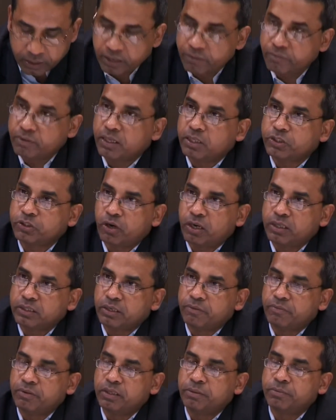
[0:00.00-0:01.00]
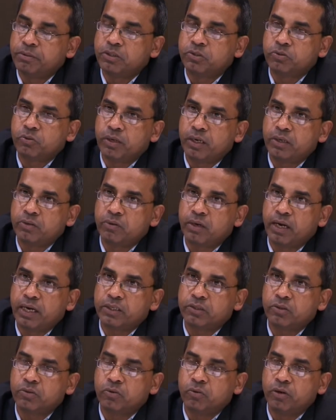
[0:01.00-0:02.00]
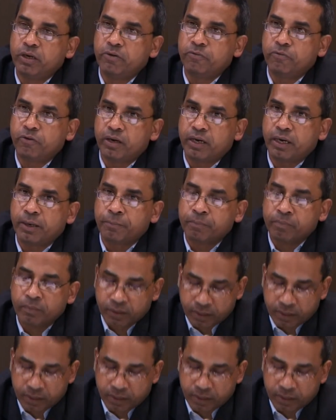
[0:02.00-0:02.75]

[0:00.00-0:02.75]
given the choice, even if the student would like to go in for a